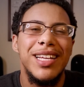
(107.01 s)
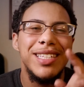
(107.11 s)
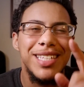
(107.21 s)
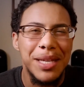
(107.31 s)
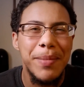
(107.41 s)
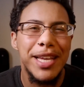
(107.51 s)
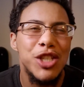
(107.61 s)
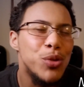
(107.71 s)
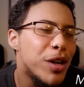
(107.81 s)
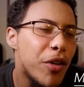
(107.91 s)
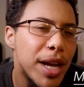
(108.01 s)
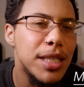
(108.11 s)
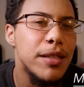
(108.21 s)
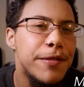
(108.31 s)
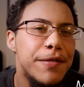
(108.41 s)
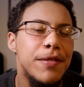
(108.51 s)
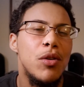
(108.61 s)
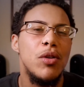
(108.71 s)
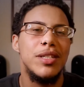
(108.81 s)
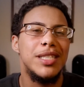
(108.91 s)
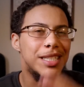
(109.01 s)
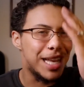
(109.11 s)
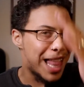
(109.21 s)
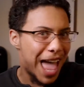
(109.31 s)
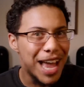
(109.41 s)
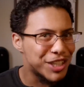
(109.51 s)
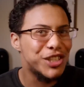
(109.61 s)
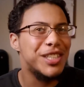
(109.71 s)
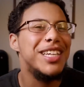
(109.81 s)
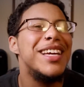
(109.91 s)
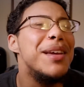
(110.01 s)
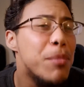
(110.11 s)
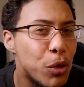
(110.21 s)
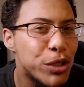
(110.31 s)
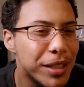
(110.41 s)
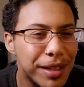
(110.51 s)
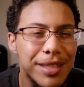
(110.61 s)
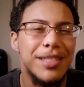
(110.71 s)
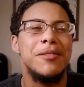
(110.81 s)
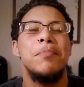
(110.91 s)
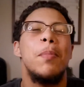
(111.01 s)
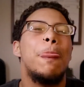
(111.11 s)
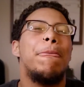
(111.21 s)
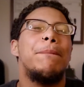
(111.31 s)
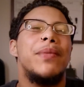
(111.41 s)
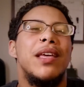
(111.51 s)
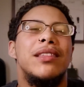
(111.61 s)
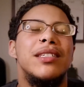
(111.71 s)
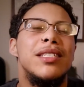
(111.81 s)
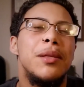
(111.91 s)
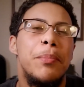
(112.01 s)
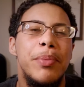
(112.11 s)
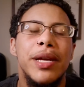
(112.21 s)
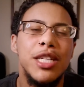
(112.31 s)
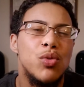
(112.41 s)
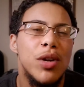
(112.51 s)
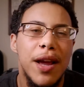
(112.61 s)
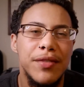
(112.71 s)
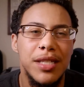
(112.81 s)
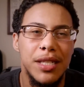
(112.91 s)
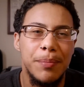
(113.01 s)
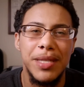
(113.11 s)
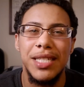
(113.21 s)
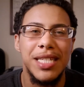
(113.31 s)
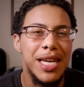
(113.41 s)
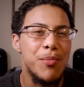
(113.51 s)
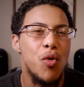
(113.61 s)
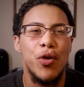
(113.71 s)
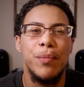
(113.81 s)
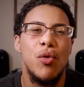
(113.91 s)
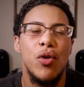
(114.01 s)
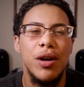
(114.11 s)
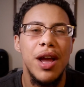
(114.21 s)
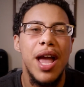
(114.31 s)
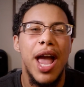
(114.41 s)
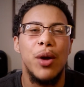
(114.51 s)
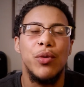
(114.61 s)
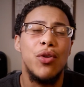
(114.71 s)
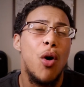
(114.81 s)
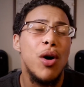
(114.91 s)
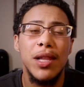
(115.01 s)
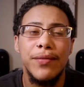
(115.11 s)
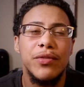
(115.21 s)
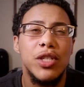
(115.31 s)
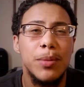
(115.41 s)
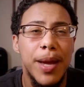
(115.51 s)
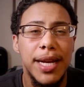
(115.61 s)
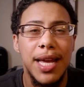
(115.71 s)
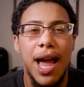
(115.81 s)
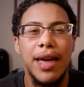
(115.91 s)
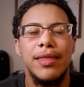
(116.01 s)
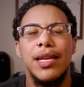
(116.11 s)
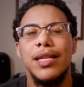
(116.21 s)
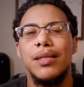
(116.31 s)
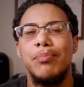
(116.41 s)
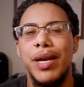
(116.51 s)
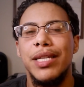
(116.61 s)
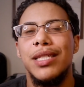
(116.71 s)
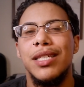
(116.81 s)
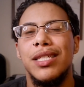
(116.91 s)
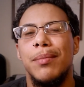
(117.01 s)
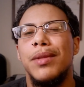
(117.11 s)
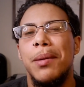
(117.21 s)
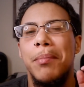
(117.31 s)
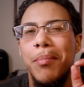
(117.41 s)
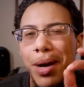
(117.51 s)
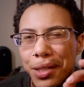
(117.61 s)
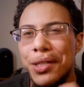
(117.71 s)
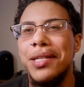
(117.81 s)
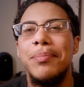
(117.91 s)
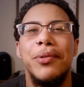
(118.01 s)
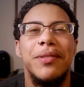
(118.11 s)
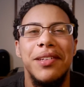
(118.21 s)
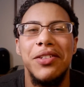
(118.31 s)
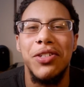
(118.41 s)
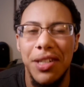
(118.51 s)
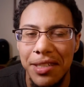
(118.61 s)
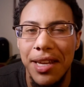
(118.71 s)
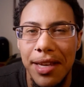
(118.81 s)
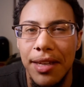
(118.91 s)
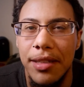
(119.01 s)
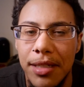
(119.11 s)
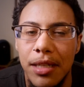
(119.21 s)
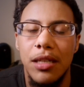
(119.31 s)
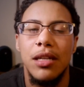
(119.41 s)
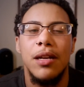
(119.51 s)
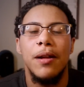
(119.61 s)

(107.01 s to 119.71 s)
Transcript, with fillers: T makes you aggressive slash emotionless. This is the biggest one I've see, been seeing more and more, and with all love and respect, I think is based in something much deeper than just taking T.